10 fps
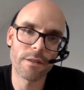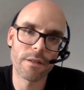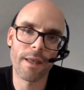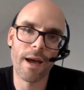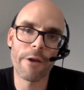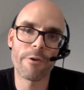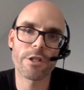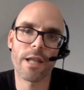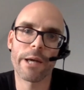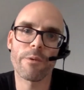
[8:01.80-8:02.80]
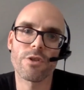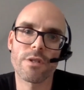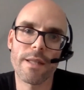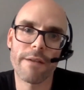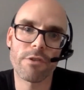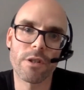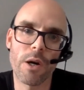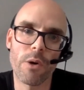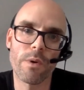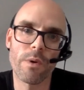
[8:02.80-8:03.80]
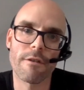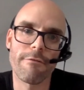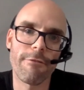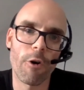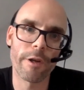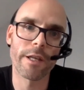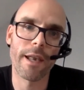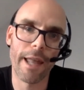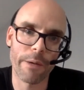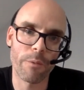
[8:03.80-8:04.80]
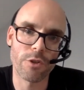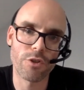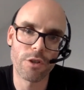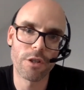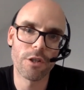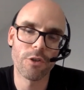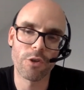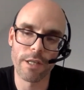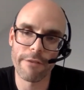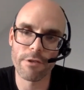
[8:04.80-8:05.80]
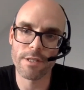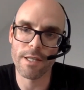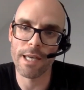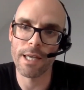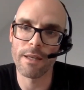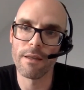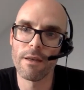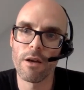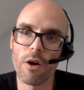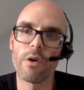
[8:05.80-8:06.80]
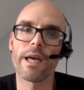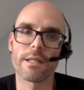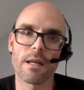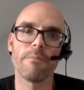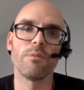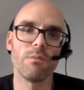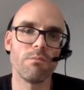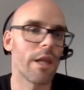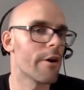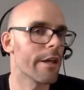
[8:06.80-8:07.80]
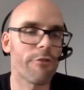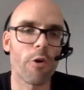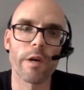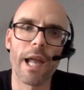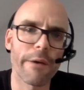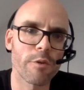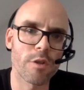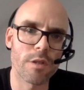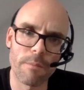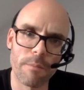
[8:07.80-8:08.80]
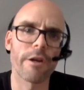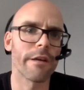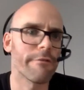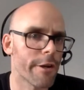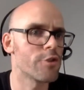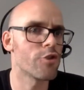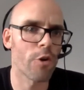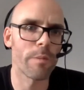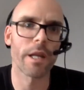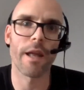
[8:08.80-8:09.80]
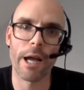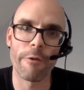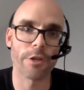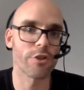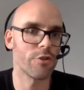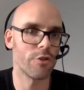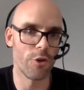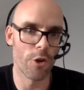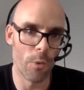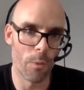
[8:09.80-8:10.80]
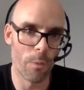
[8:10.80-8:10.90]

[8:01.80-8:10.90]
the Irish language is never known as a foreign language. You can never say, oh yes, I'm learning foreign languages, I'm learning French, German, and Irish. No.